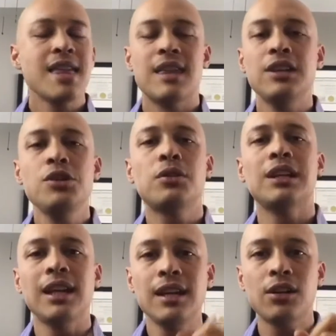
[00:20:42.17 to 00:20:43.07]
then you
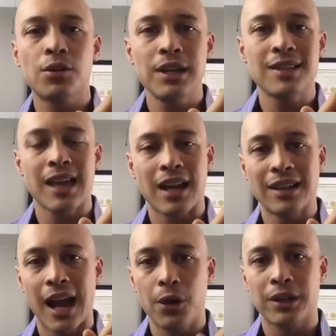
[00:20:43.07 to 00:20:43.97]
can increase that
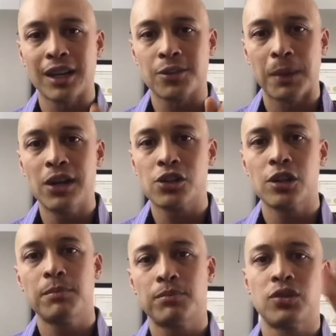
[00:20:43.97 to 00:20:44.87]
caloric
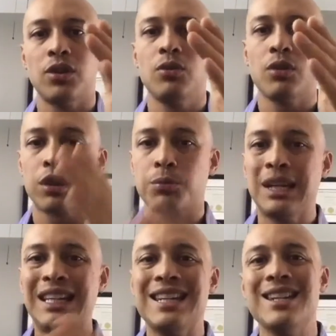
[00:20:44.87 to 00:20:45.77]
expenditure to
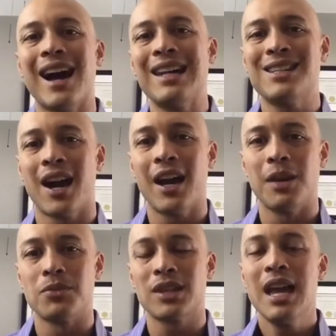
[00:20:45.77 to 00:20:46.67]
3 to 9
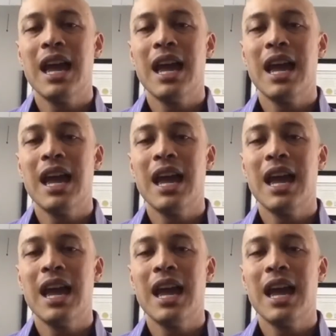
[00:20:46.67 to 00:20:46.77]
times.